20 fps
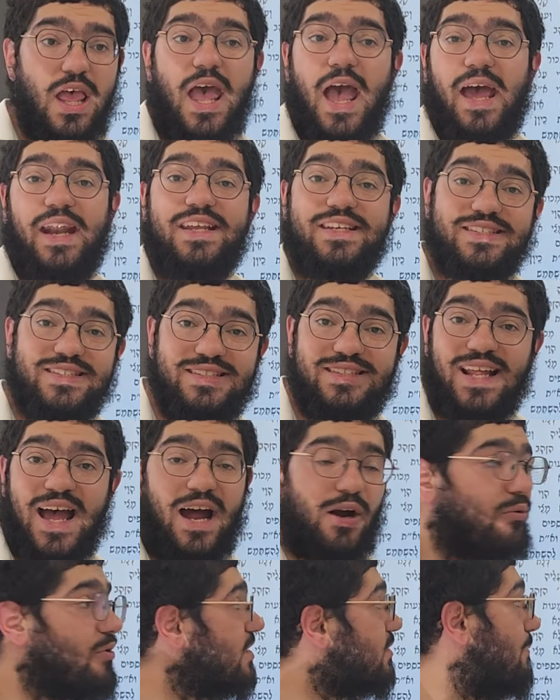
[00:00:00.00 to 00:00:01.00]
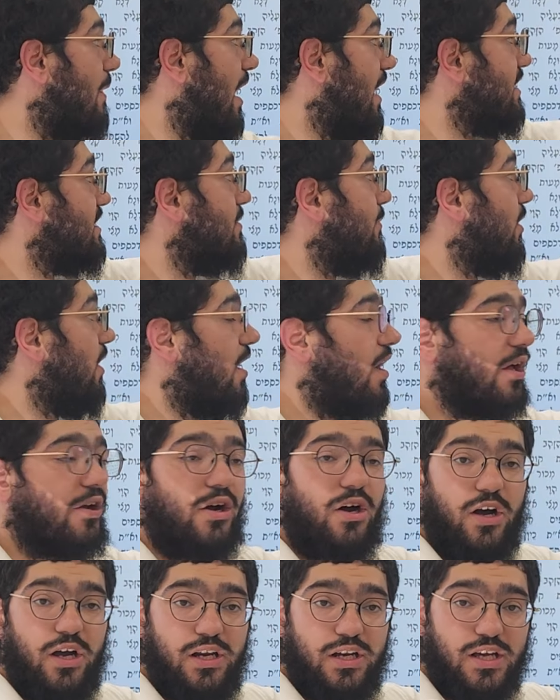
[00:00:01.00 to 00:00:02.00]
and he's not responsible on
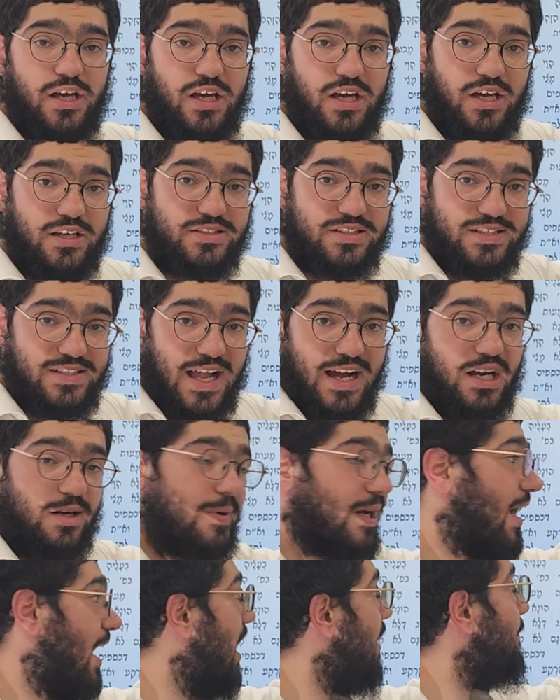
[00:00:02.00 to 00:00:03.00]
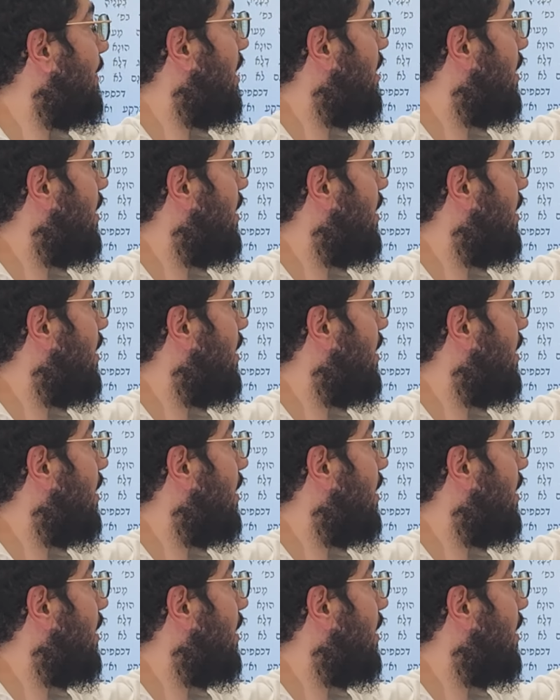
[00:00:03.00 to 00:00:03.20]
a oinus. He's not going to be chayiv by